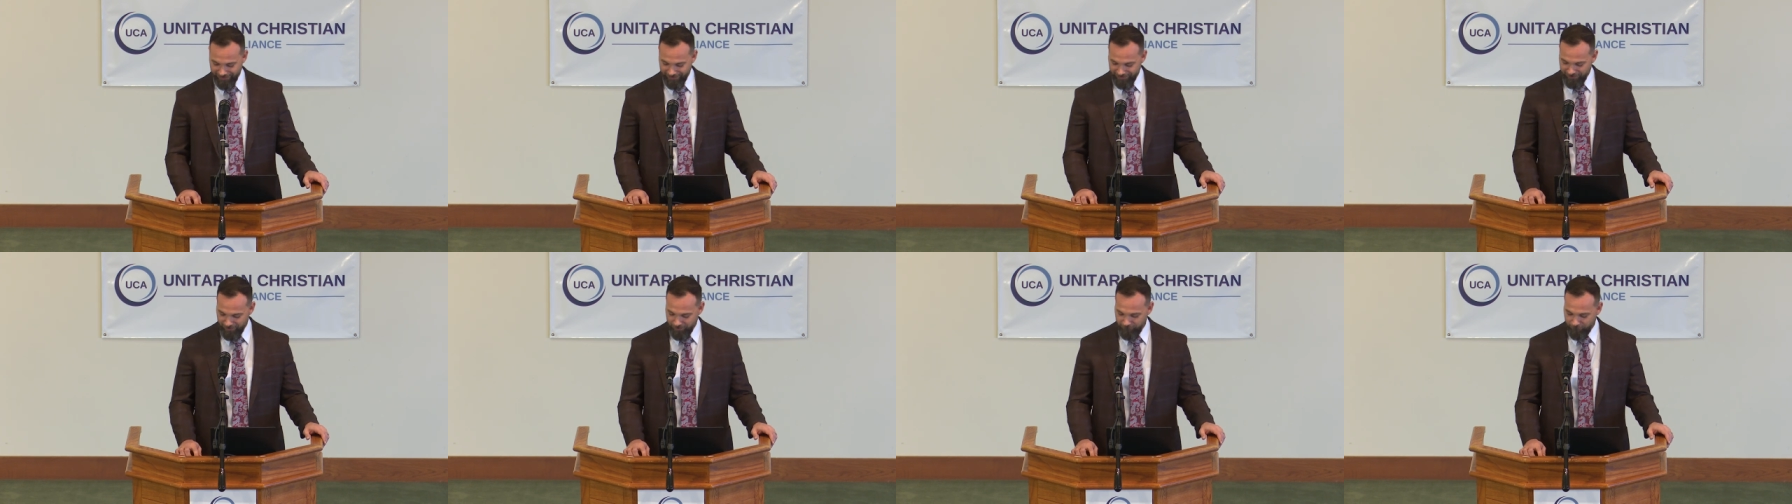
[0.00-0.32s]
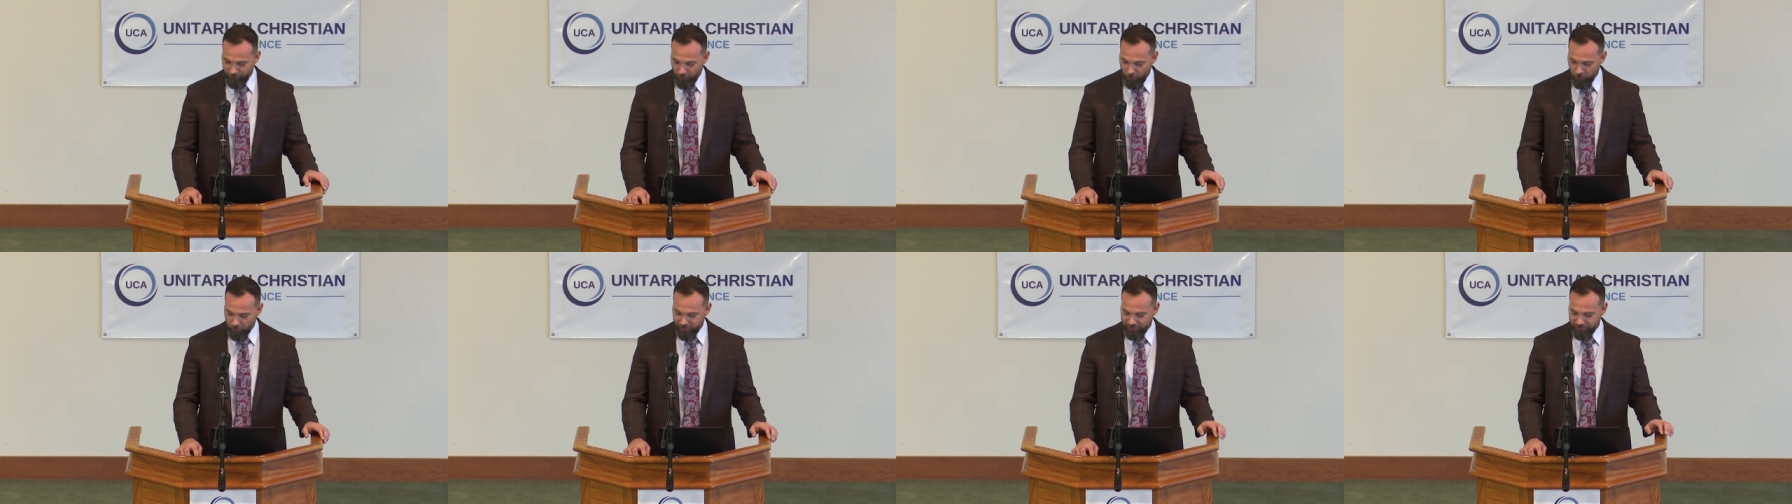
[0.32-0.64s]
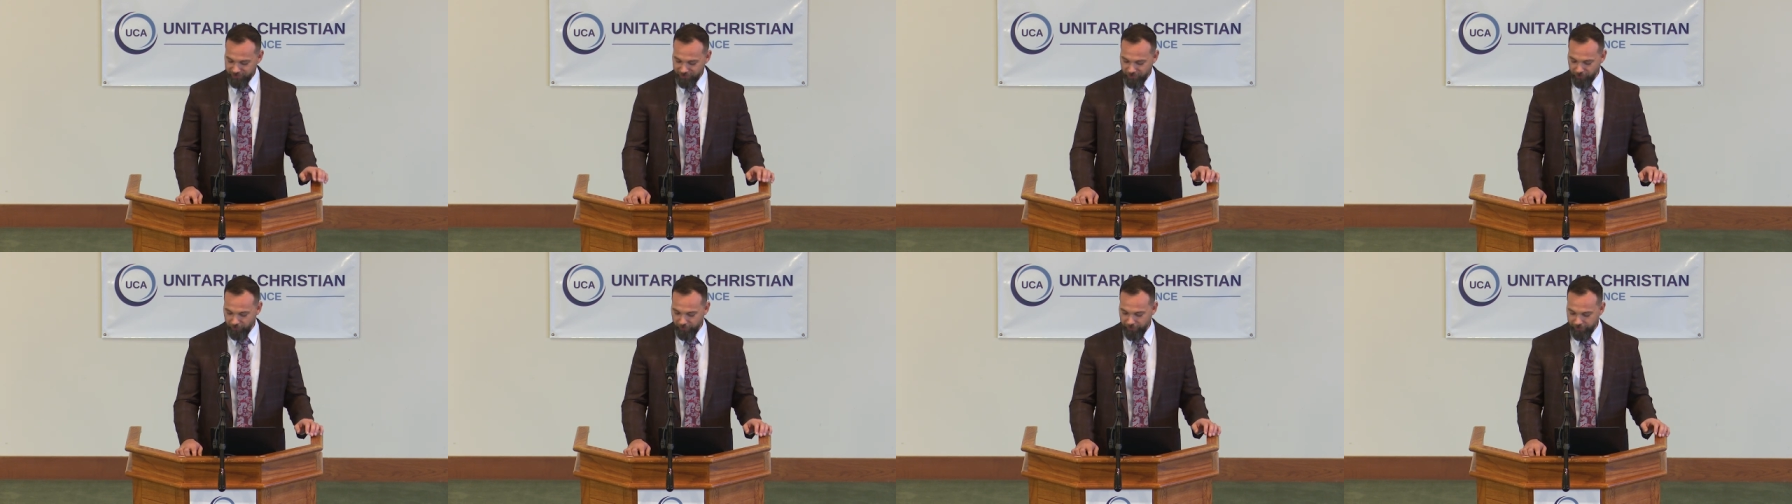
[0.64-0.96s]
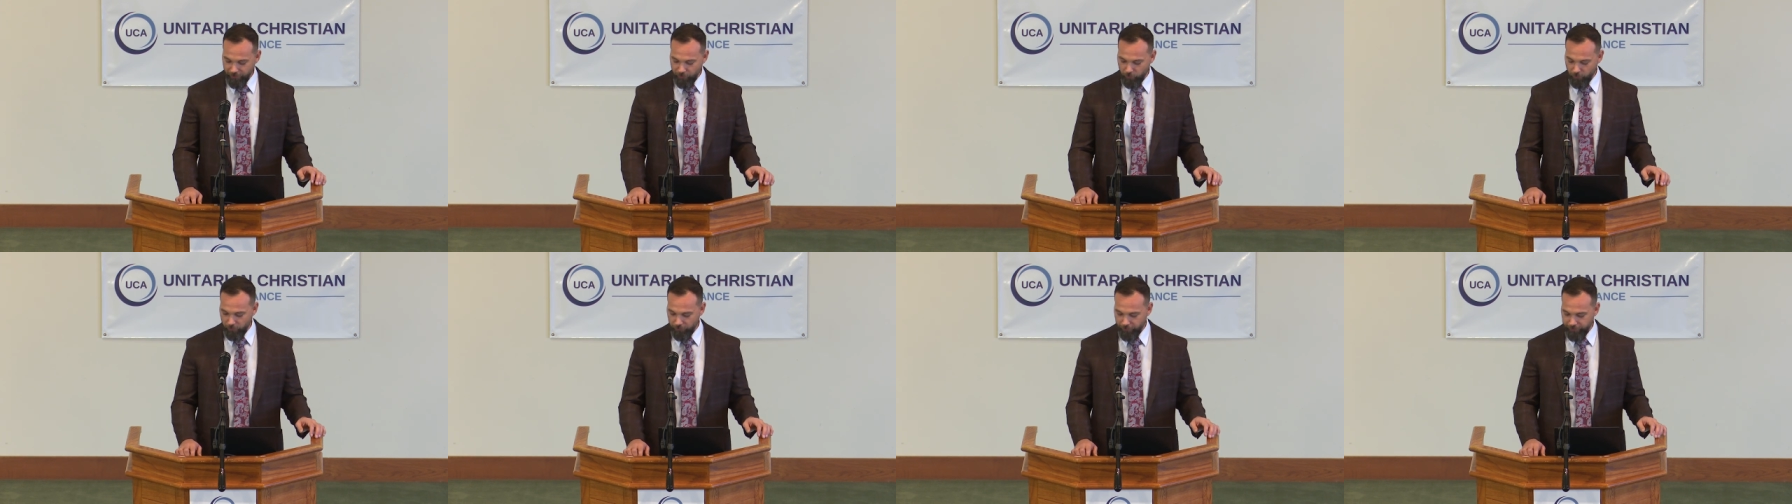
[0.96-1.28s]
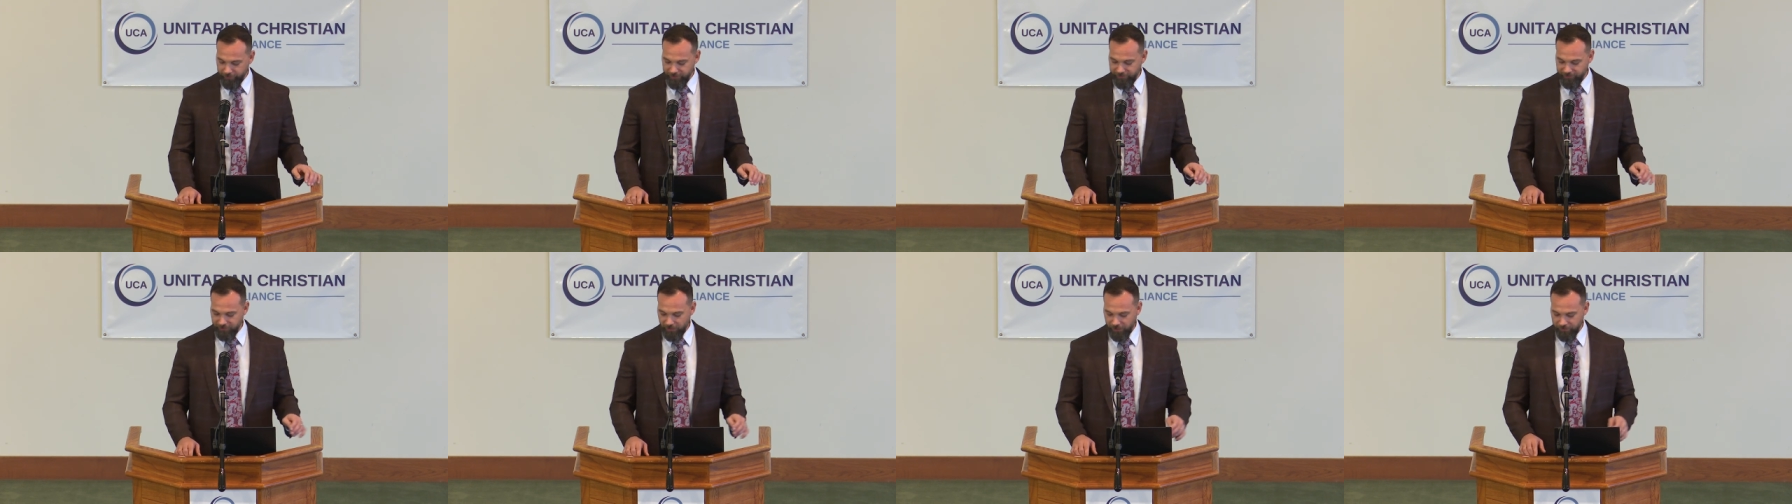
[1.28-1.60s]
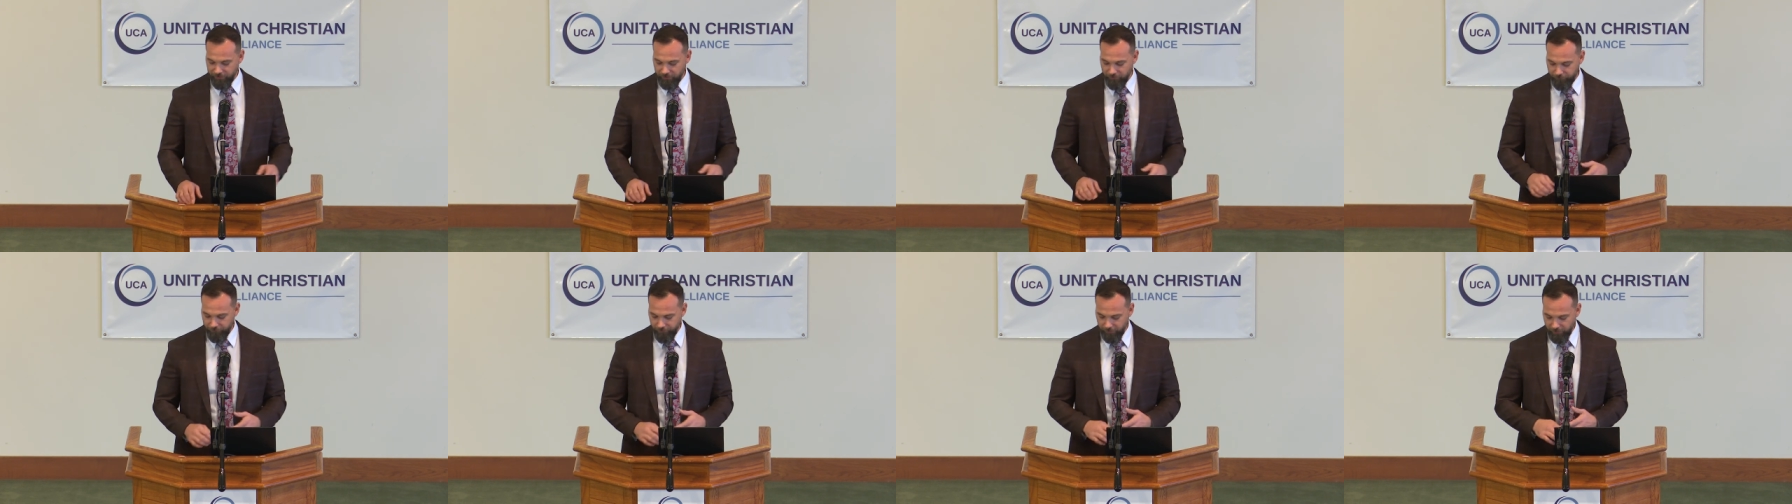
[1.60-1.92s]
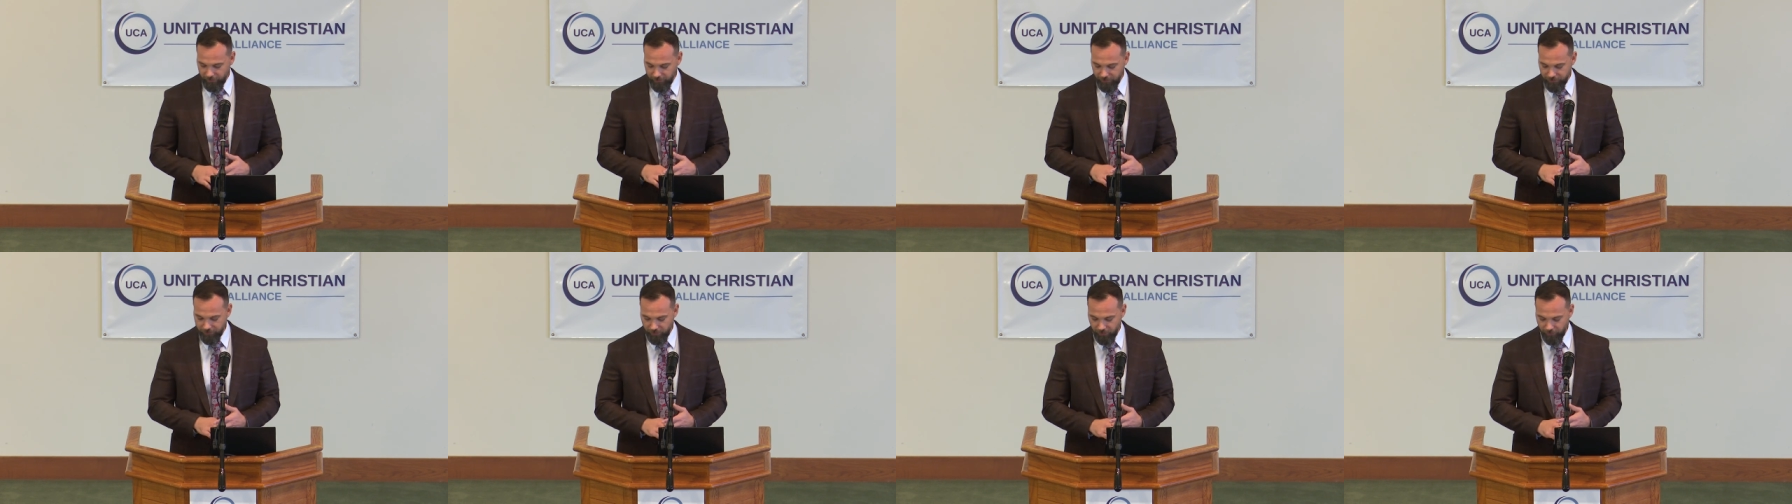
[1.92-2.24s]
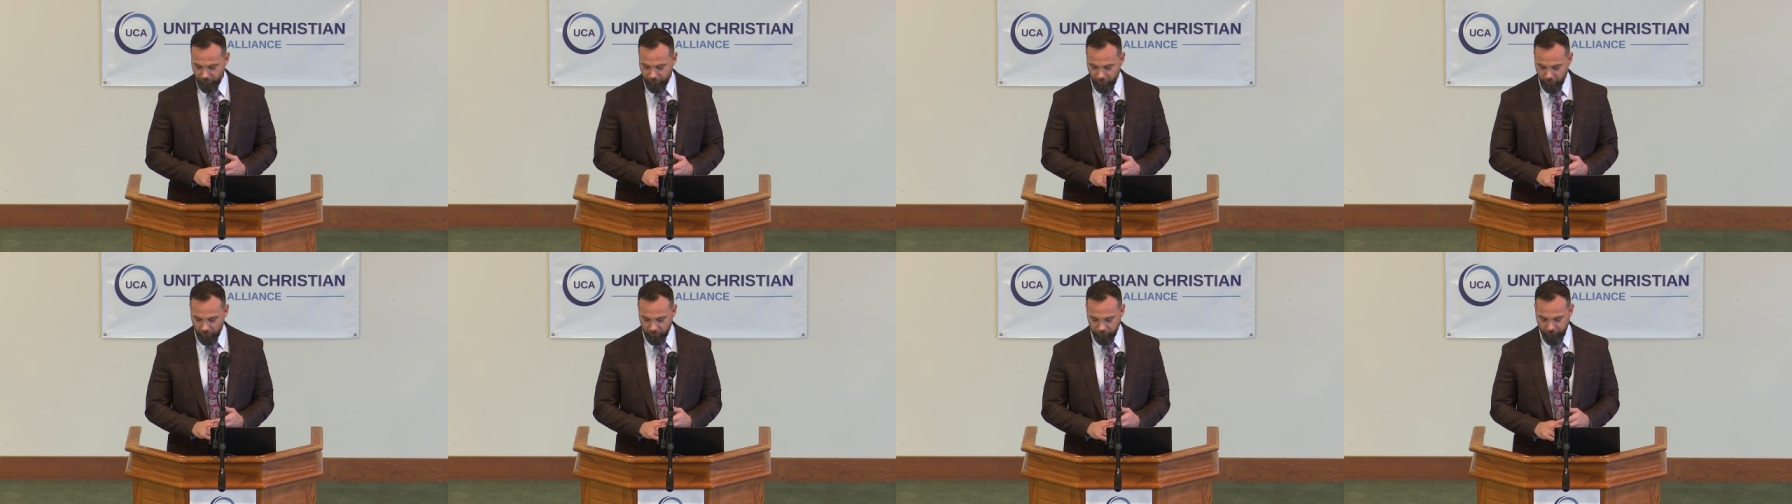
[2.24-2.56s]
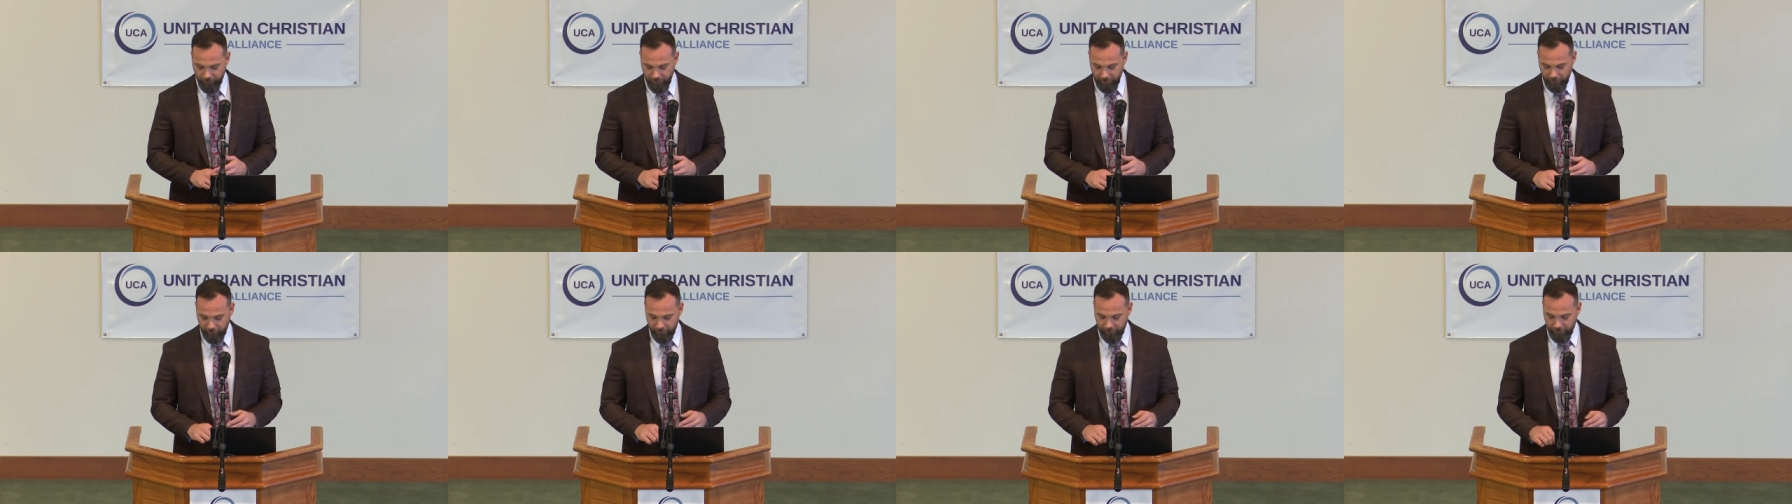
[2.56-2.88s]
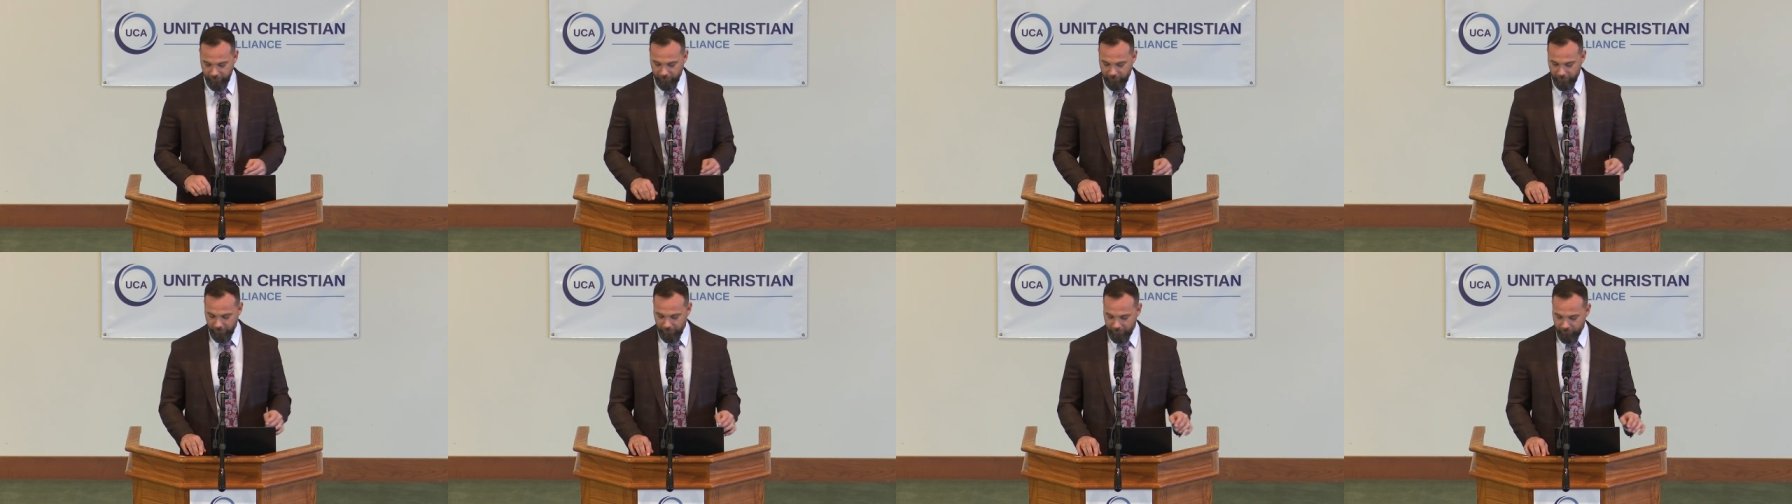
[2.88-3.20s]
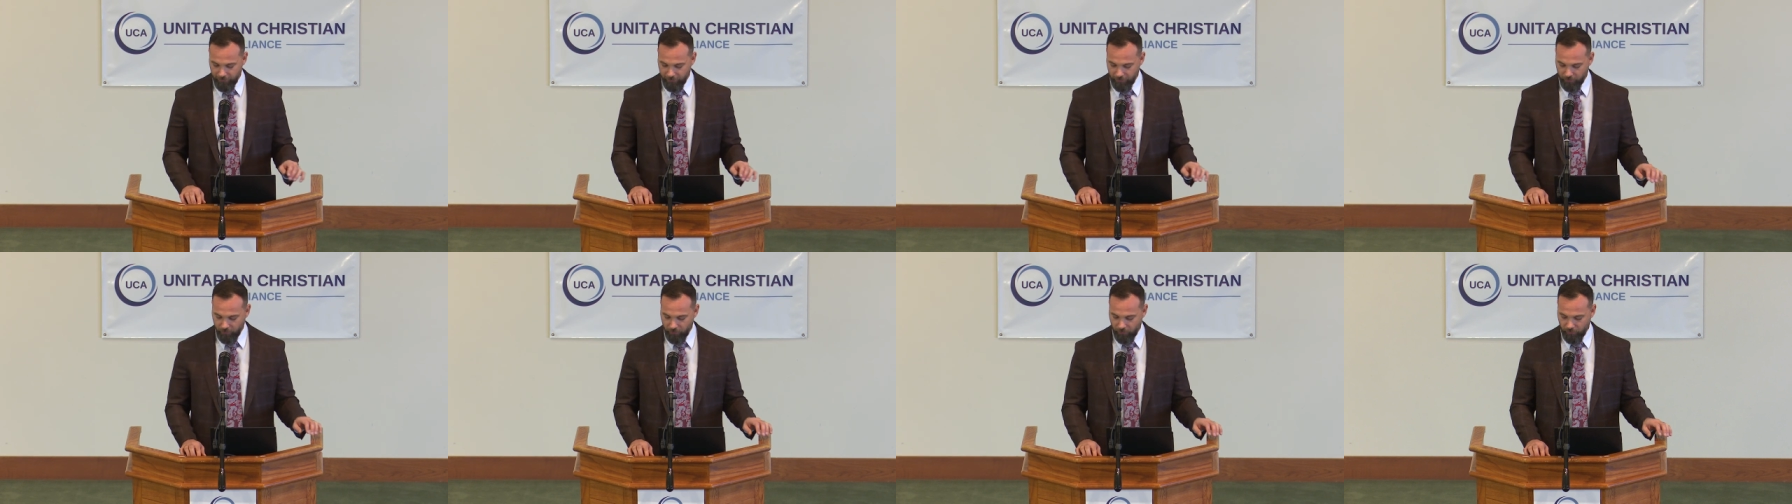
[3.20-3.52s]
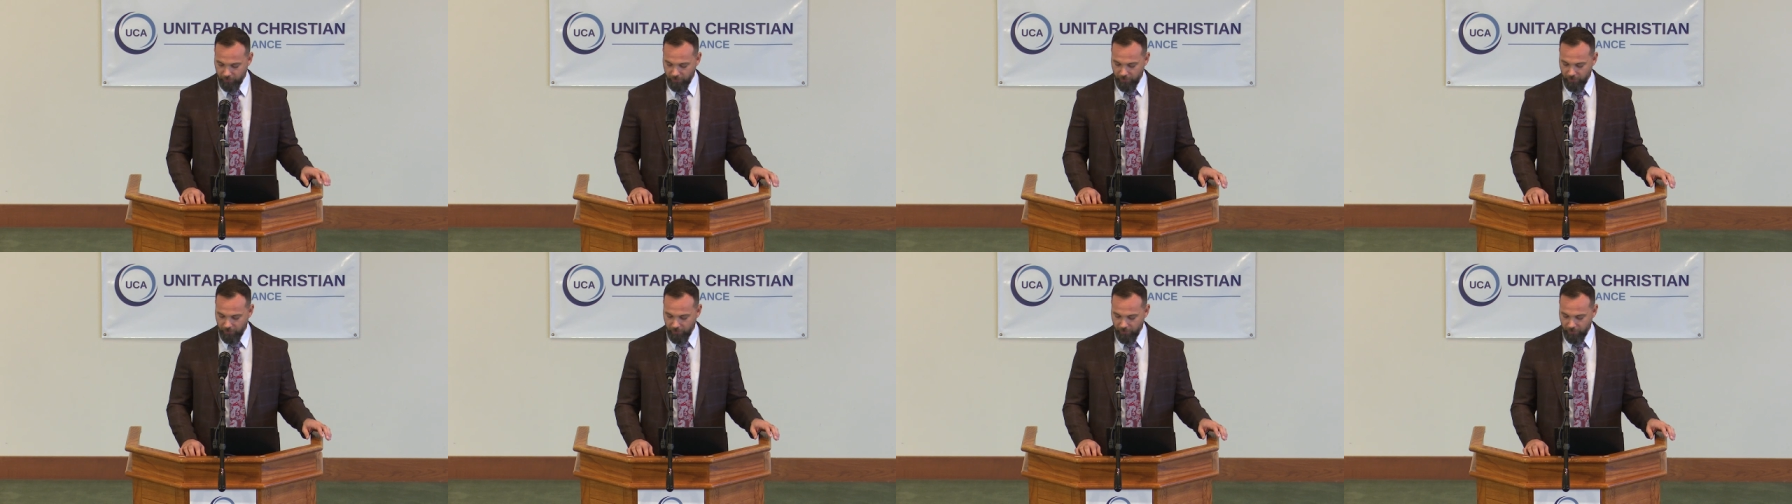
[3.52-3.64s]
they focused their inquiries on the village of Arkveli in the